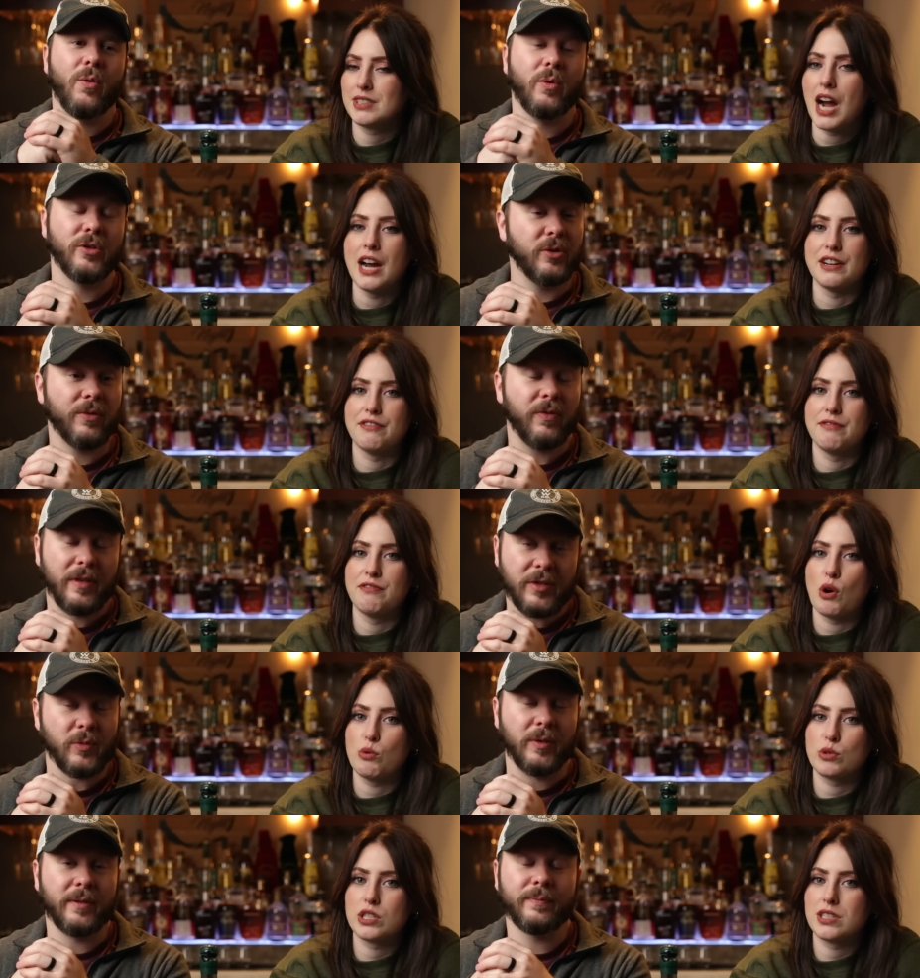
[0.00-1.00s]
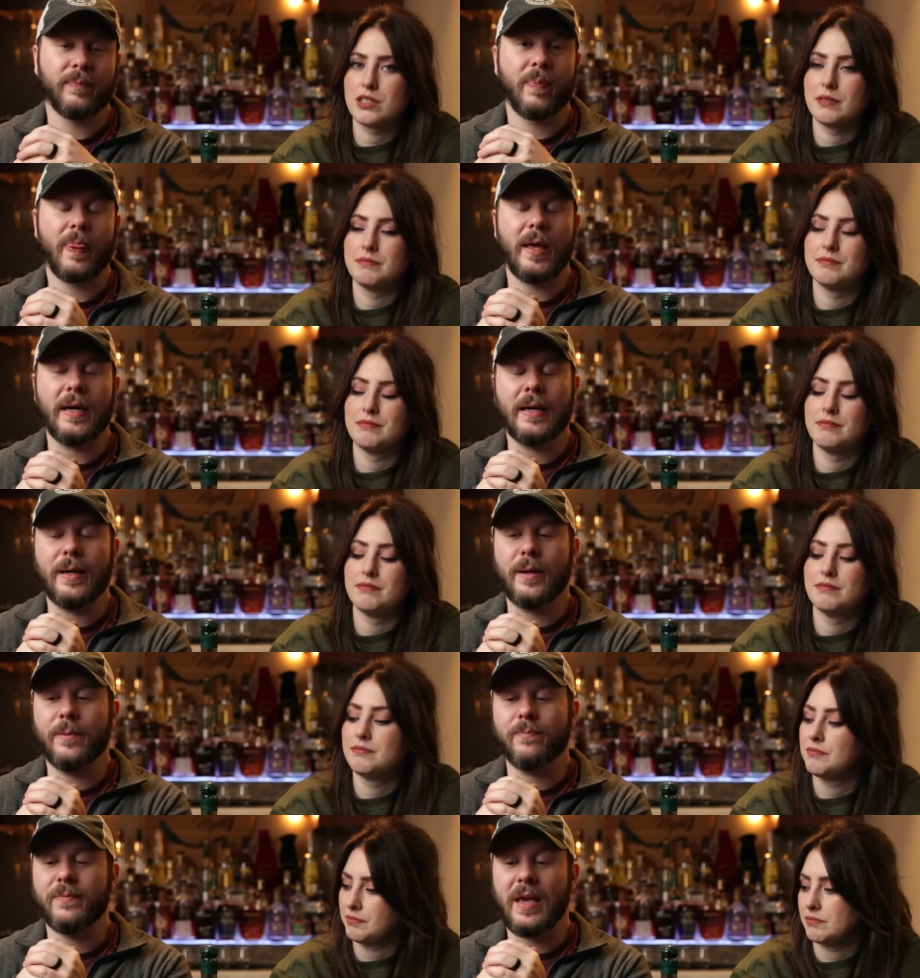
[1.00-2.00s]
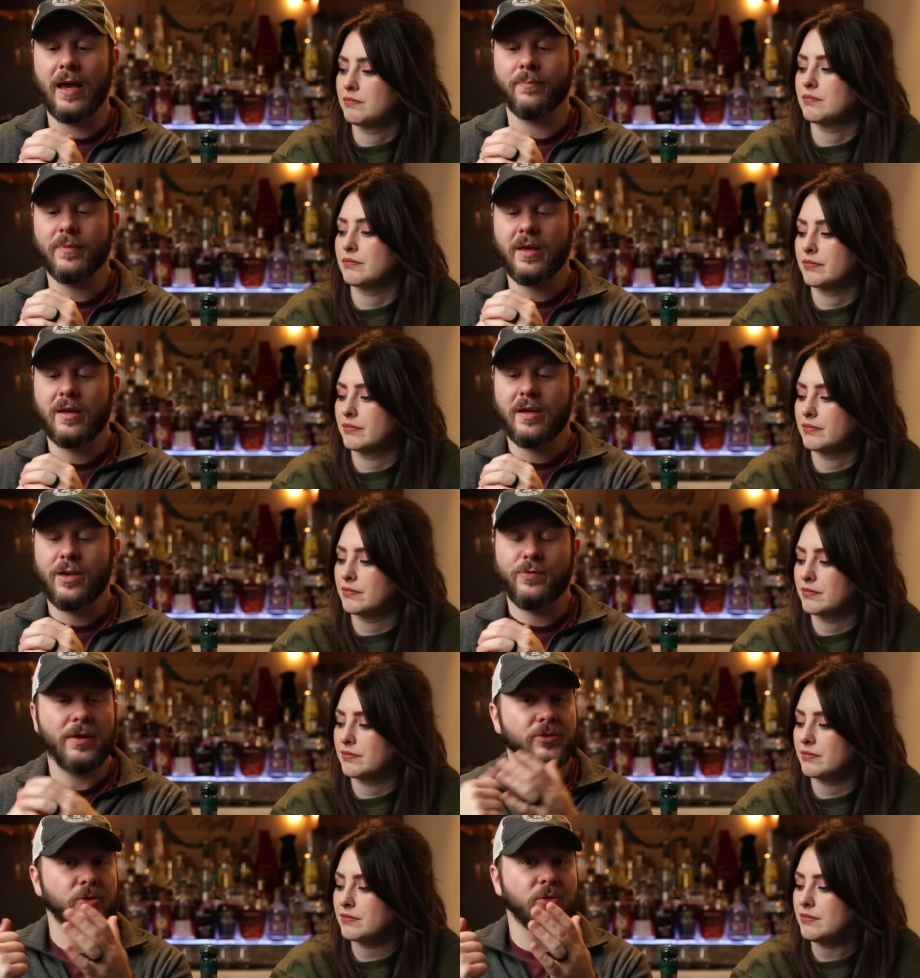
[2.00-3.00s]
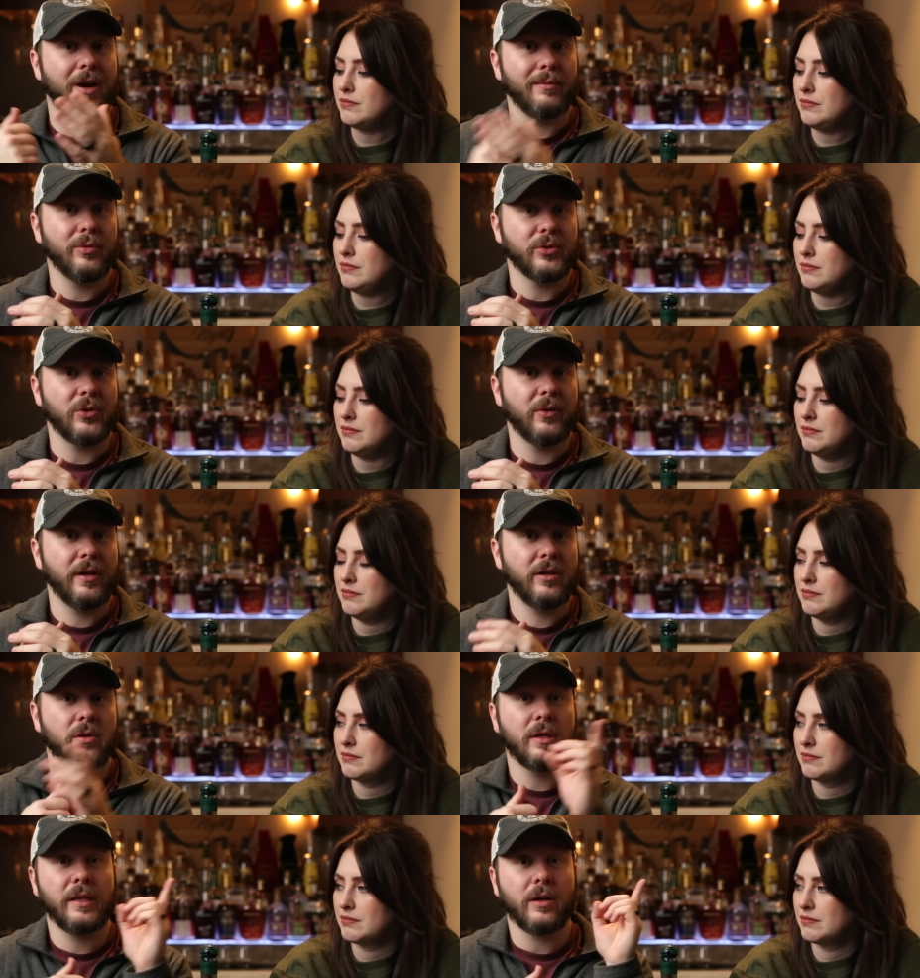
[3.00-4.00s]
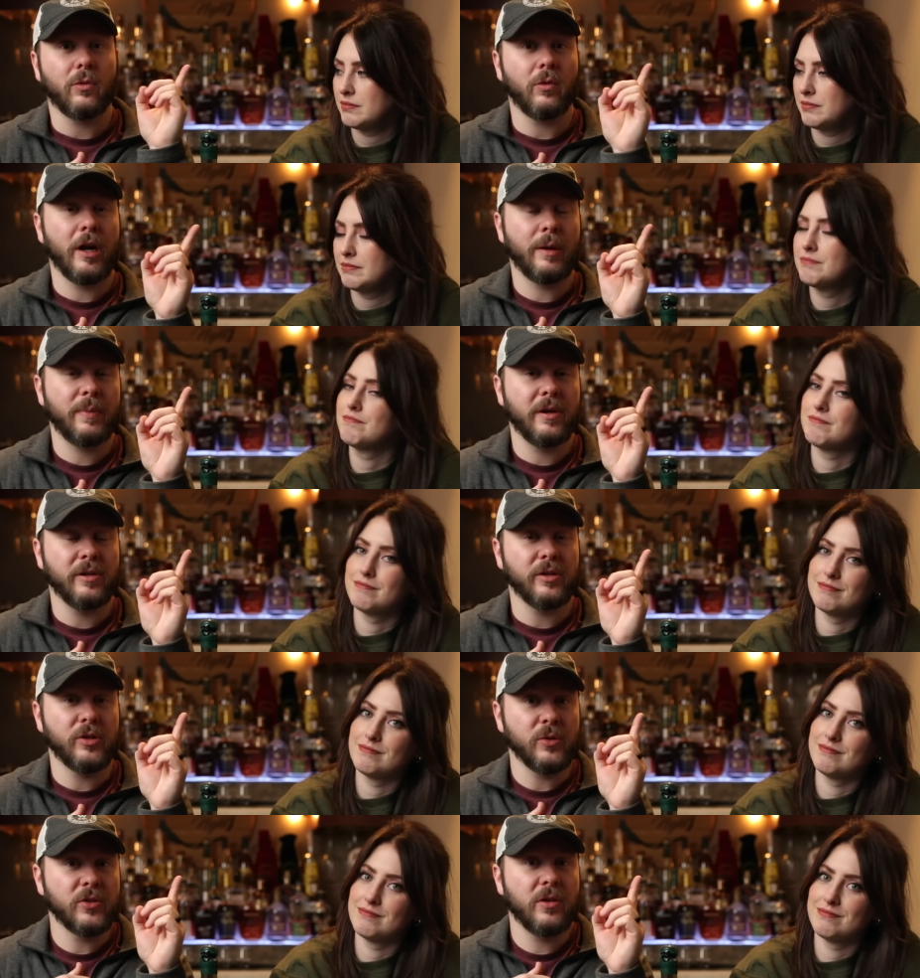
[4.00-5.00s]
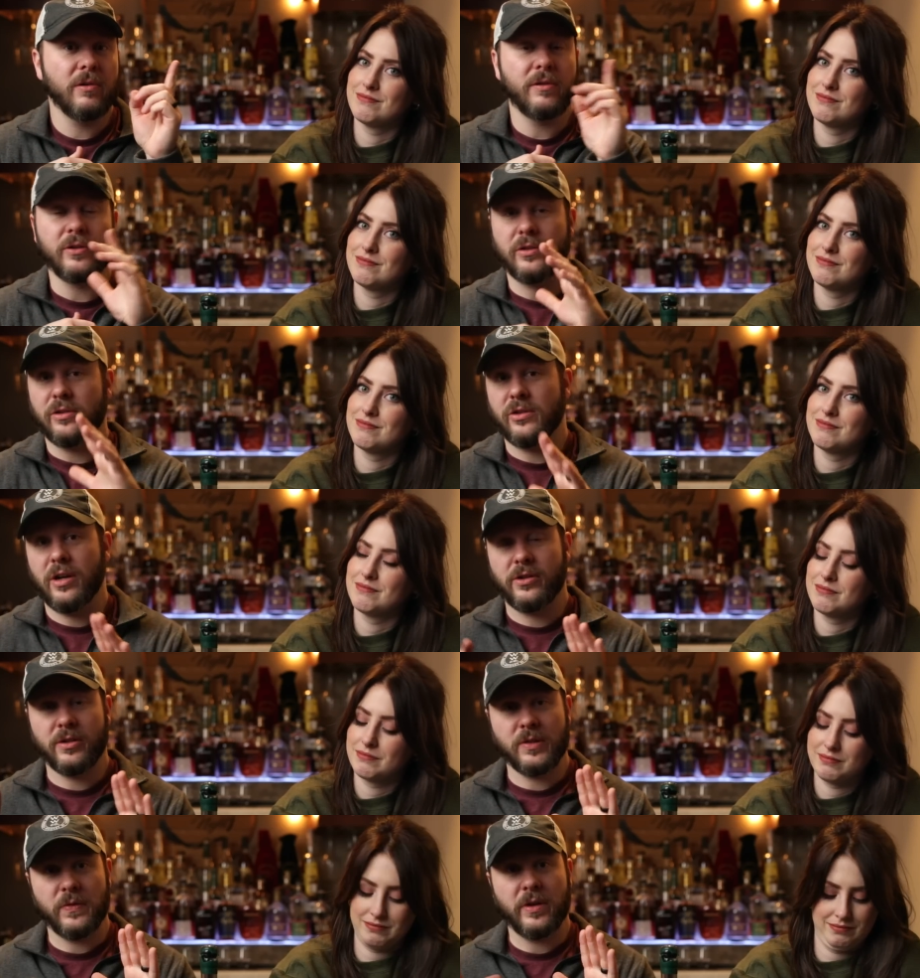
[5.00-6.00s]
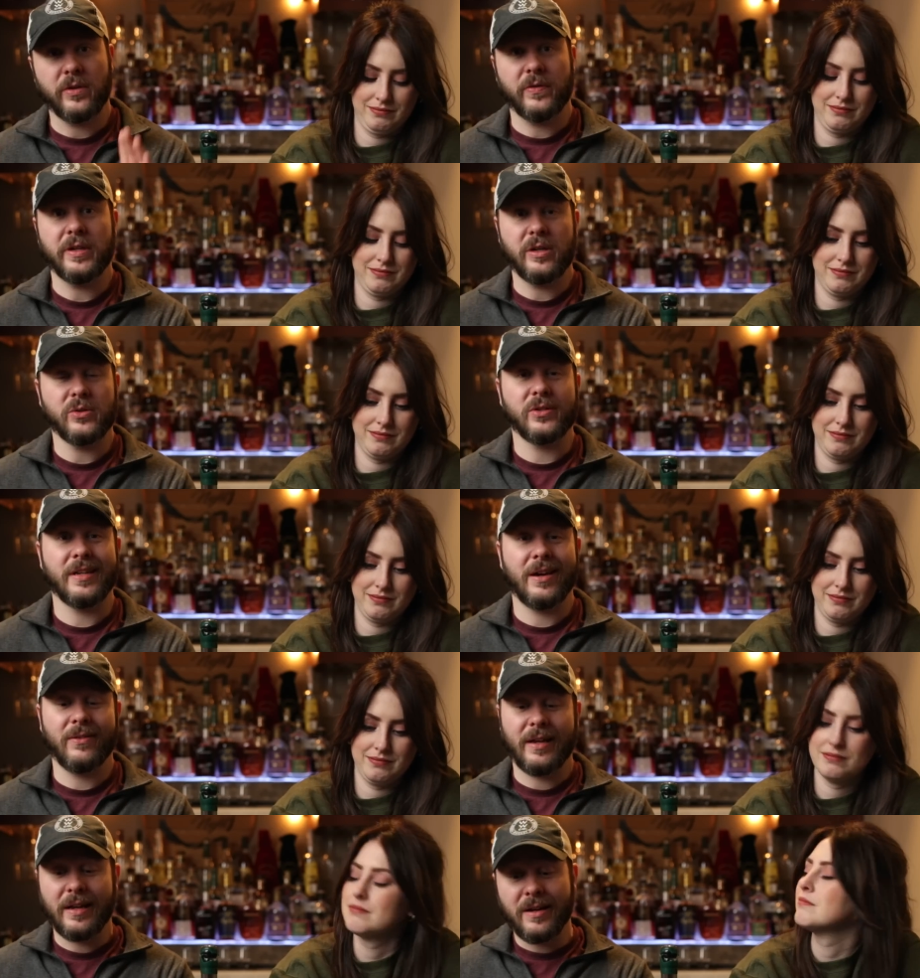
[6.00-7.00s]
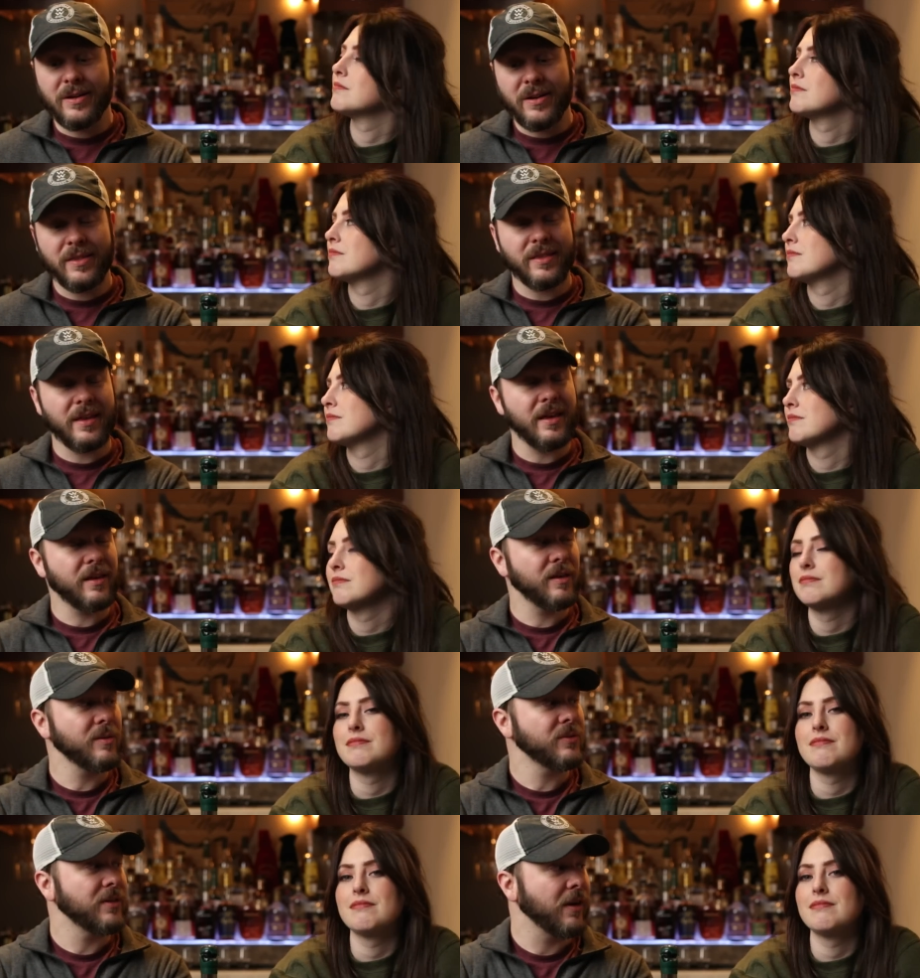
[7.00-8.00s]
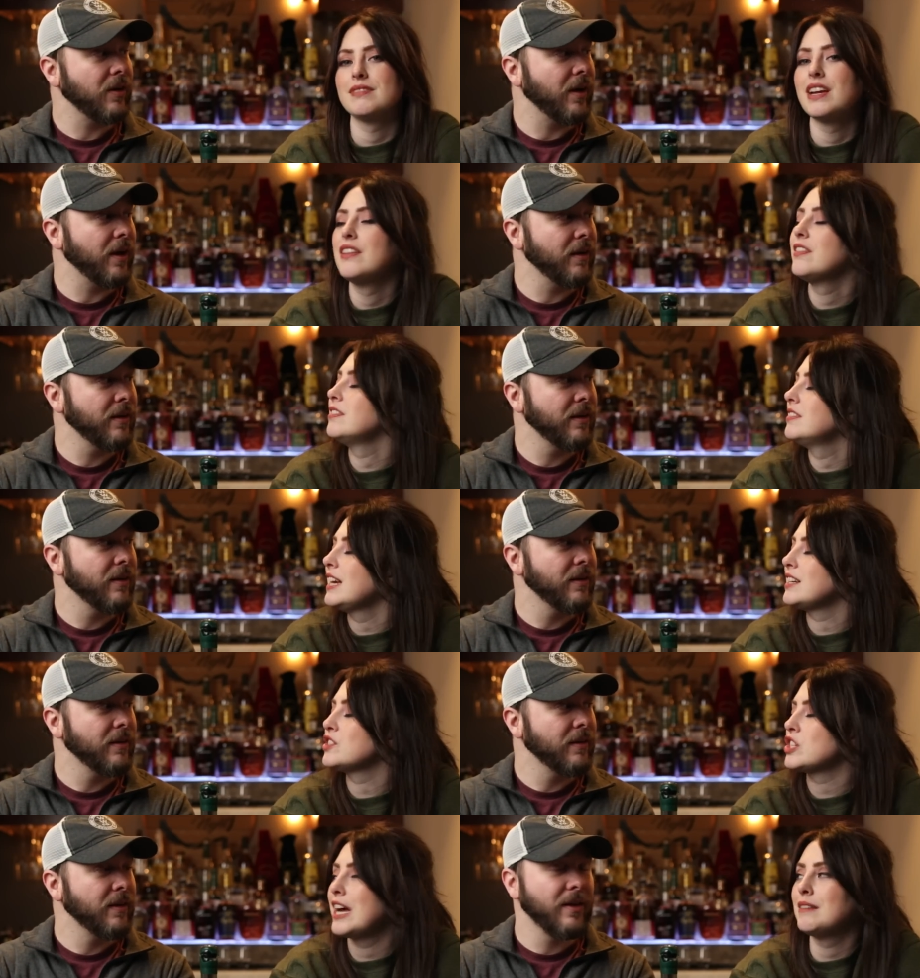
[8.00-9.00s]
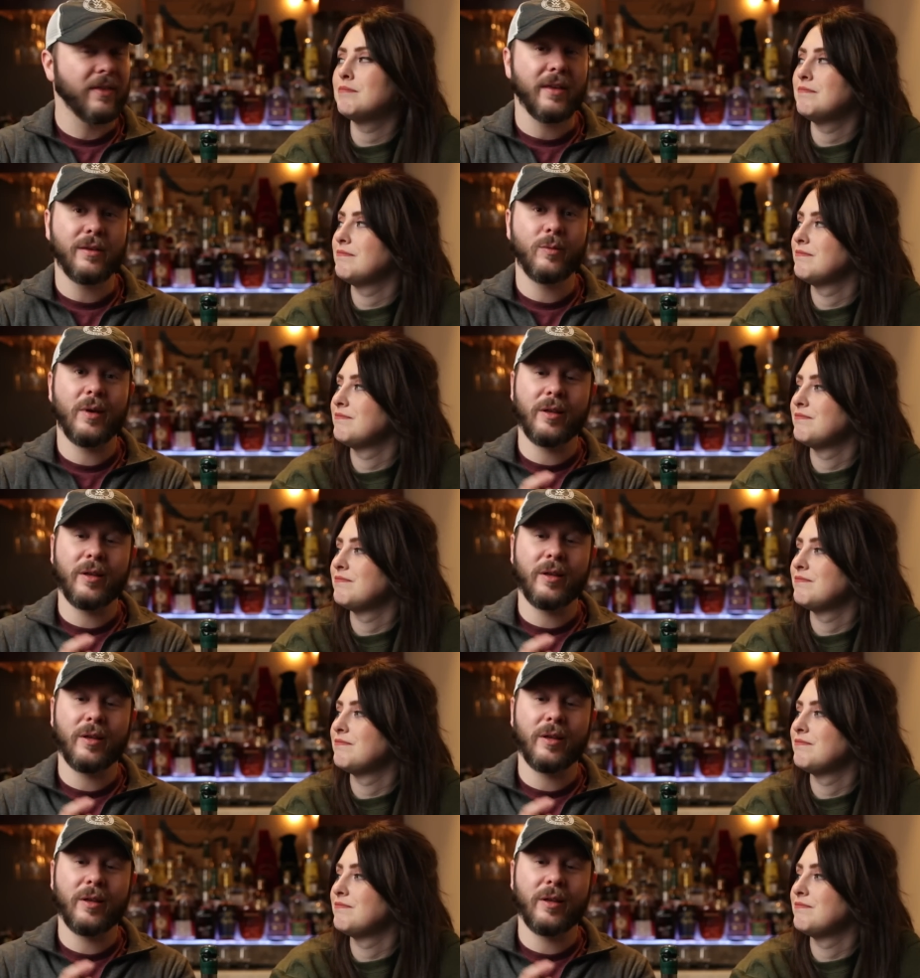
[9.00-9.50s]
Speaker 1: We'll do it for this one. Um, yeah. If you haven't subscribed to us already, you can click right up here to do so. There's suggestions of other videos down here. Thank you, Sarah.
Speaker 2: Thanks, Chad. Thank
Speaker 1: you,